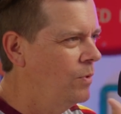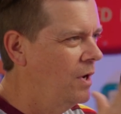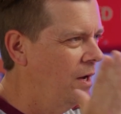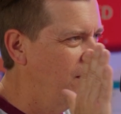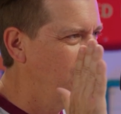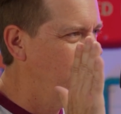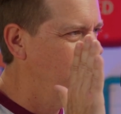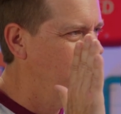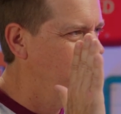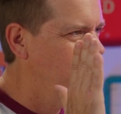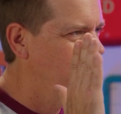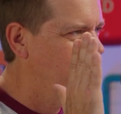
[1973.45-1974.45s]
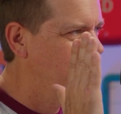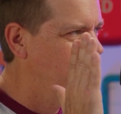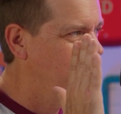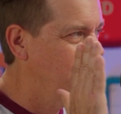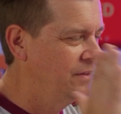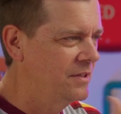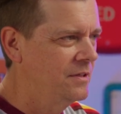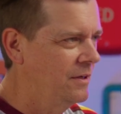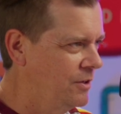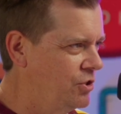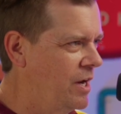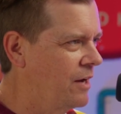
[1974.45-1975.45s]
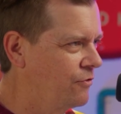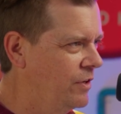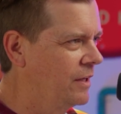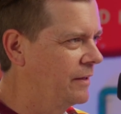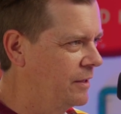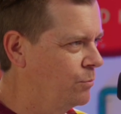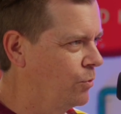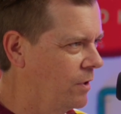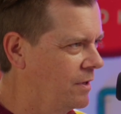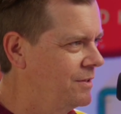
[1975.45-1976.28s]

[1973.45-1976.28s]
want to listen to Jack Vale anymore.